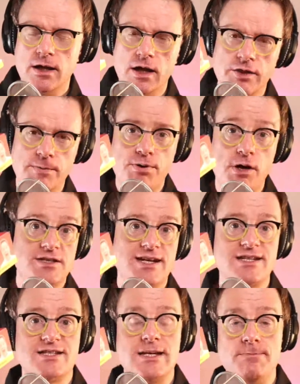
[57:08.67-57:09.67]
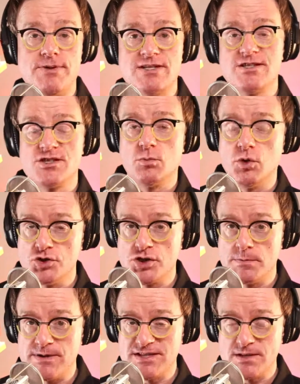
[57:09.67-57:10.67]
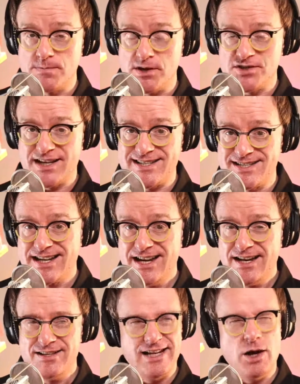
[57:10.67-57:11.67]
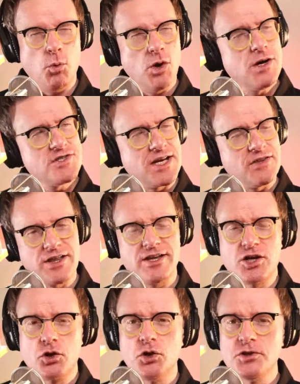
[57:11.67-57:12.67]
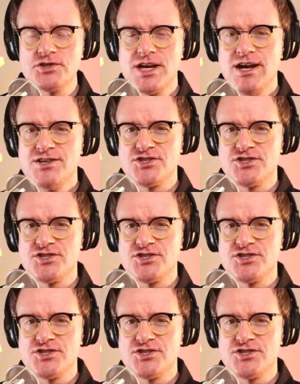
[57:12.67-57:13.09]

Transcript: the Podcasting Business Awards, or the Business Podcasting Awards, I think they're called.